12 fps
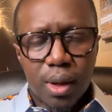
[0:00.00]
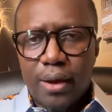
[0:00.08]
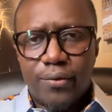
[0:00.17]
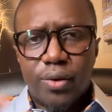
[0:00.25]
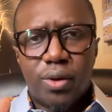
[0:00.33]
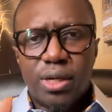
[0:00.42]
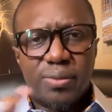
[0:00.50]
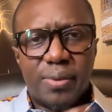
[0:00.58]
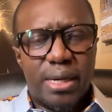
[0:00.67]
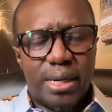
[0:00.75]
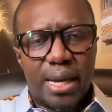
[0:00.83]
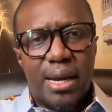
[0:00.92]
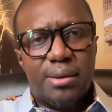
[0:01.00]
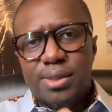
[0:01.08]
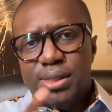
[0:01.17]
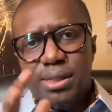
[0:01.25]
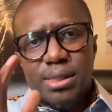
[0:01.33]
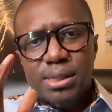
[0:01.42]
I've noticed many
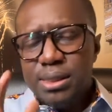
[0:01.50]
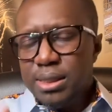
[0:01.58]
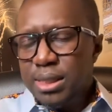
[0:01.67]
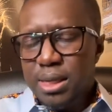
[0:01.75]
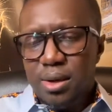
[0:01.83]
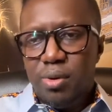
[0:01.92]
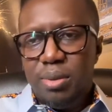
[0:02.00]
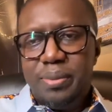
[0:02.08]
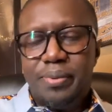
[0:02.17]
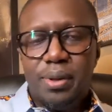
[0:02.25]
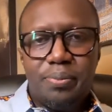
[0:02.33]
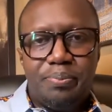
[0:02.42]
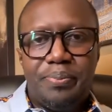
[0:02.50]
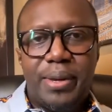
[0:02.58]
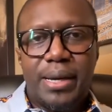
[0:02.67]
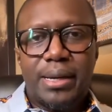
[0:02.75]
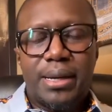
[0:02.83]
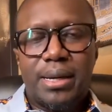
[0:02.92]
times when people
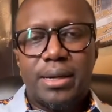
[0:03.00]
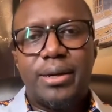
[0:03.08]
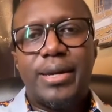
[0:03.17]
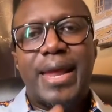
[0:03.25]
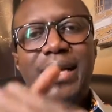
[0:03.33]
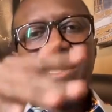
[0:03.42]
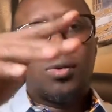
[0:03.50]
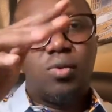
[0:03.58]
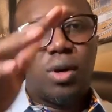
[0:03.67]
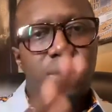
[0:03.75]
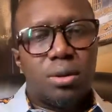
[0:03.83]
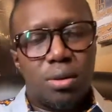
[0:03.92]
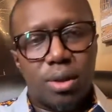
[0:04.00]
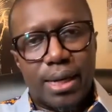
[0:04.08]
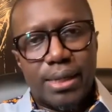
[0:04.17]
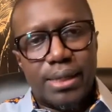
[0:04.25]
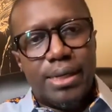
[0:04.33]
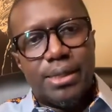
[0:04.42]
pick the next one,
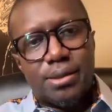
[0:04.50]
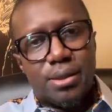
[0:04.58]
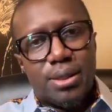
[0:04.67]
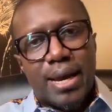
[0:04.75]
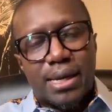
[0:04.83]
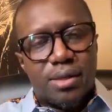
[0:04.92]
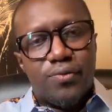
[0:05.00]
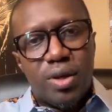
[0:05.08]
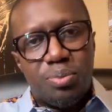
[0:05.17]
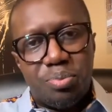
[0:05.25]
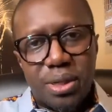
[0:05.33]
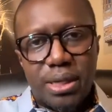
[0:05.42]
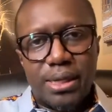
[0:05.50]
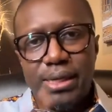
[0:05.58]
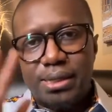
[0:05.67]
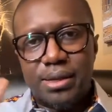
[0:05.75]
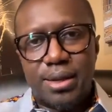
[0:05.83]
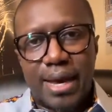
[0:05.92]
okay, he's the next VP,
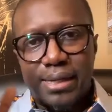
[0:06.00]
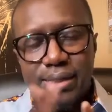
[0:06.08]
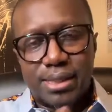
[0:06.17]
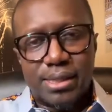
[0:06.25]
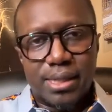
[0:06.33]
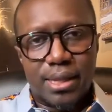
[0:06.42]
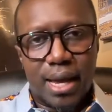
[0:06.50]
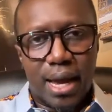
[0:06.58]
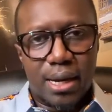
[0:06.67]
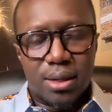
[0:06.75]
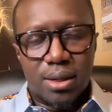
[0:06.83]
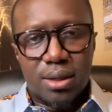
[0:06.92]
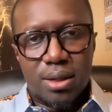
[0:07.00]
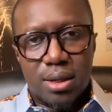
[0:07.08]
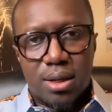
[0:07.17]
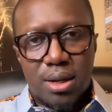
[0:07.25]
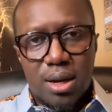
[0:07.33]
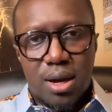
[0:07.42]
he's the next this and that.
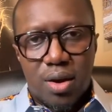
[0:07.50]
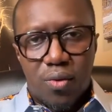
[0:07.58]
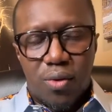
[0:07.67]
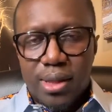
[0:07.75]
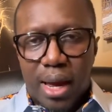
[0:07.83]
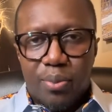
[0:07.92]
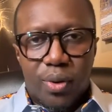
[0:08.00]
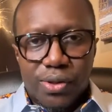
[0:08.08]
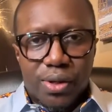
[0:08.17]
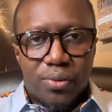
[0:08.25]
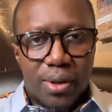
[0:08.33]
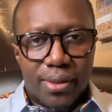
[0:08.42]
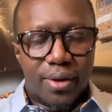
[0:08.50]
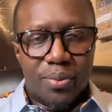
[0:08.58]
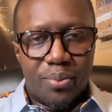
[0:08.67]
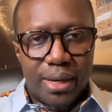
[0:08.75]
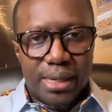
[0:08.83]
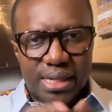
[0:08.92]
Well, that person, when
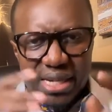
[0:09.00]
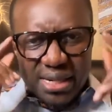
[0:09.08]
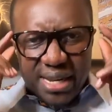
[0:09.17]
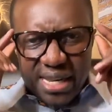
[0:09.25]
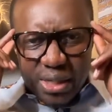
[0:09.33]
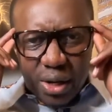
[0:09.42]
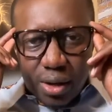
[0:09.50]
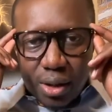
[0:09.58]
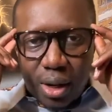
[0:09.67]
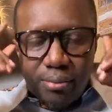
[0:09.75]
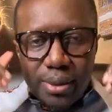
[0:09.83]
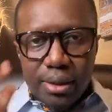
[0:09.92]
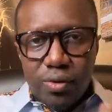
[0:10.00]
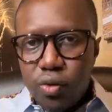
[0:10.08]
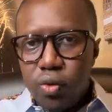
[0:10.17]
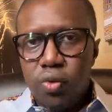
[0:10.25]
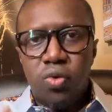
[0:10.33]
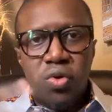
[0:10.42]
they're picked, they start coming
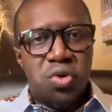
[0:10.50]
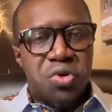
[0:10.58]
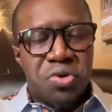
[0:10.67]
to